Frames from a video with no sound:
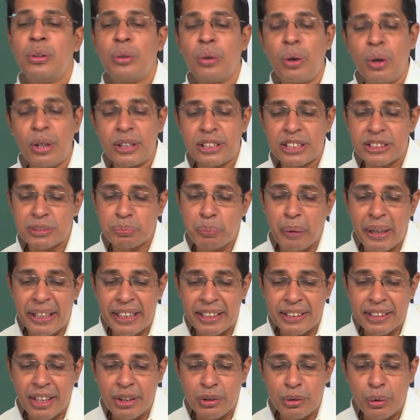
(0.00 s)
Oh it is
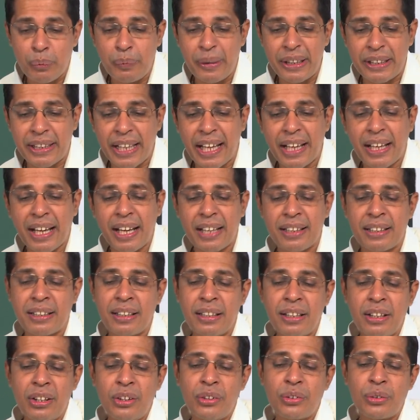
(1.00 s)
predicted to be taken.
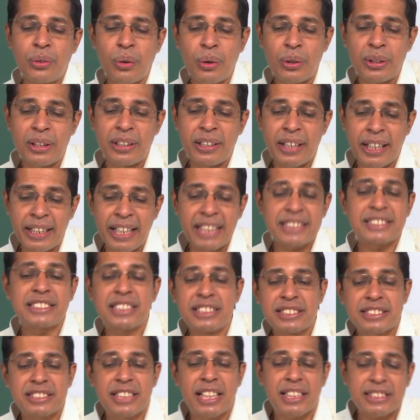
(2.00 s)
So the next
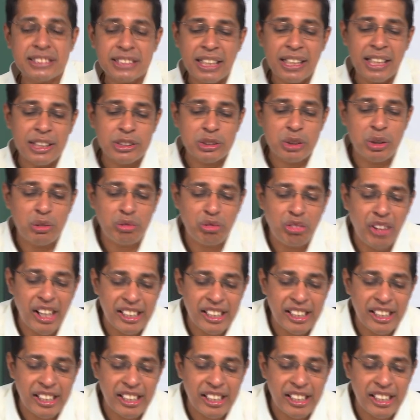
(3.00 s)
instruction I should